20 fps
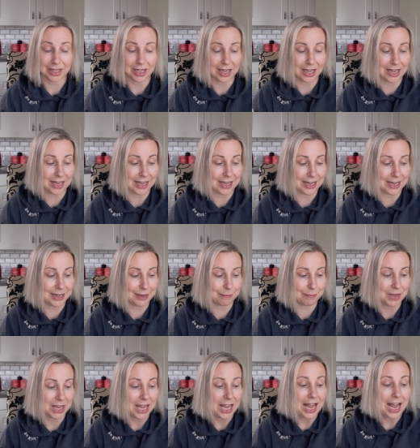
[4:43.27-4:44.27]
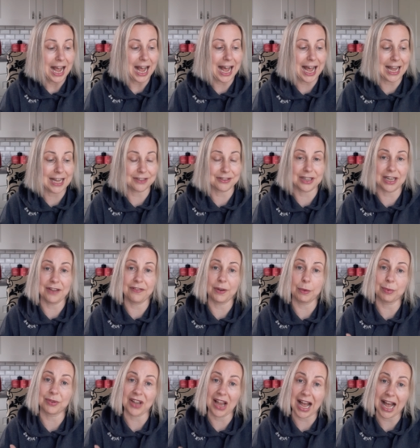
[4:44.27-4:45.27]
And if it
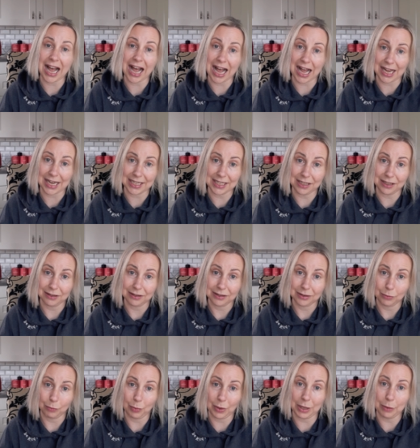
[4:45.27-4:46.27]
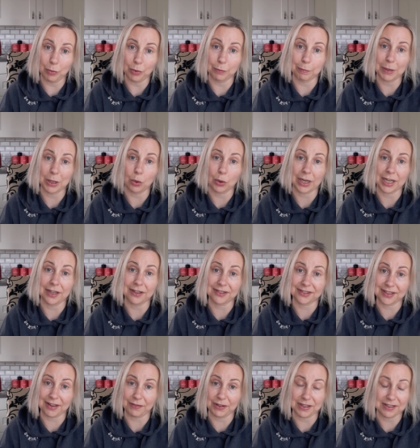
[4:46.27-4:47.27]
was high, we would be looking at
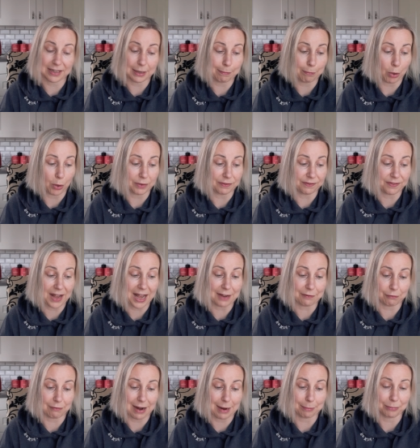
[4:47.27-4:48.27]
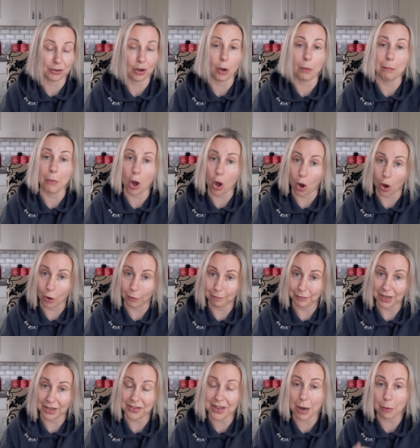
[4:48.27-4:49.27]
17.5 grams or more,
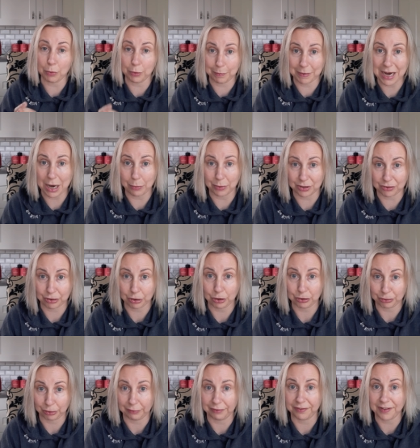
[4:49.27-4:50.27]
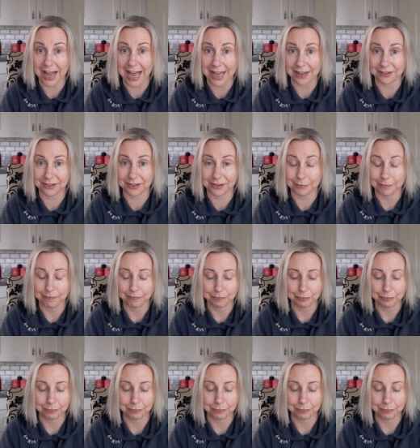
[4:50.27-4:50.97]
and that would be our total fats.